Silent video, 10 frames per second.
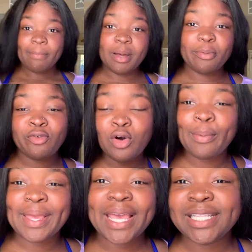But before
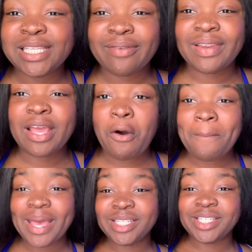we get into the video,
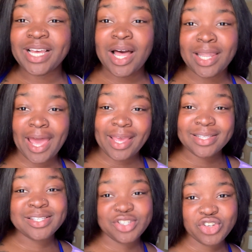make sure y'all like,
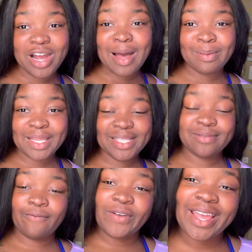subscribe, and leave
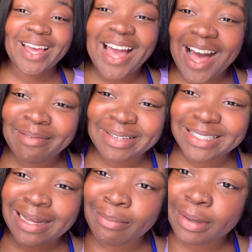some freaking
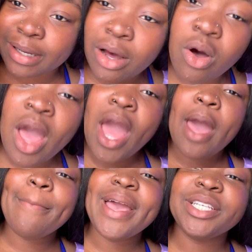comments down below.
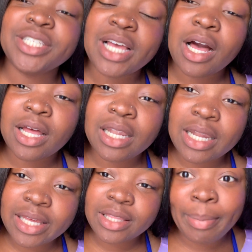And make sure y'all
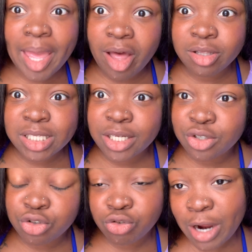click the bell to the
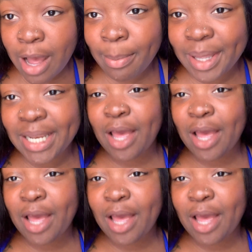subscribe button.